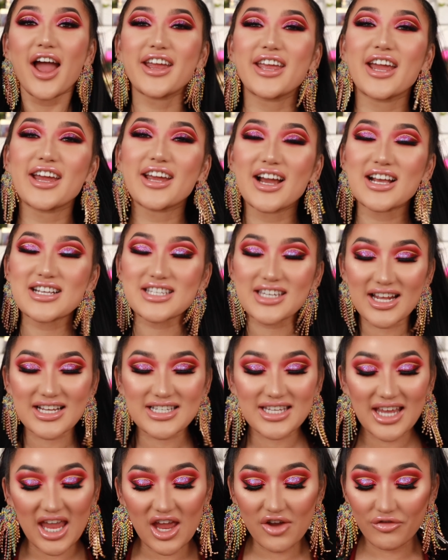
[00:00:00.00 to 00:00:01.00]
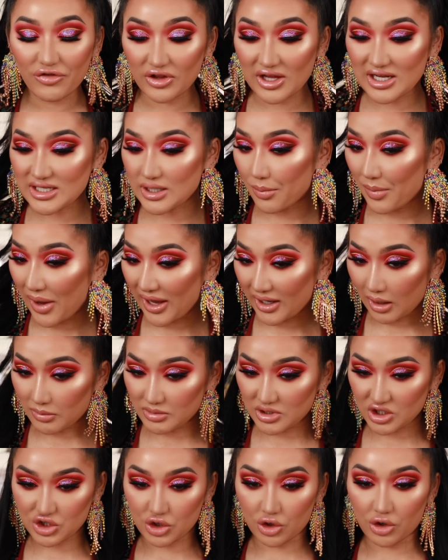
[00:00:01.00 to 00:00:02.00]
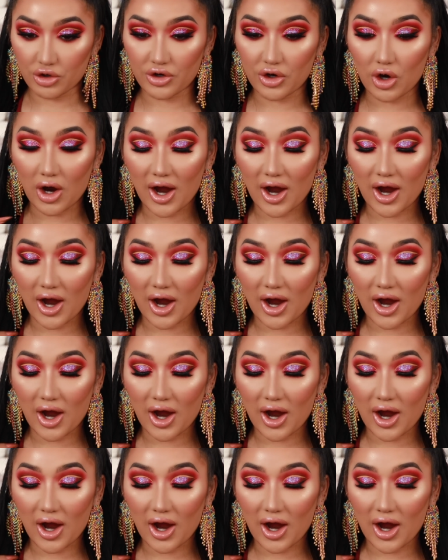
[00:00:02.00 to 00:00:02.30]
guys, so that's it for this makeup tutorial.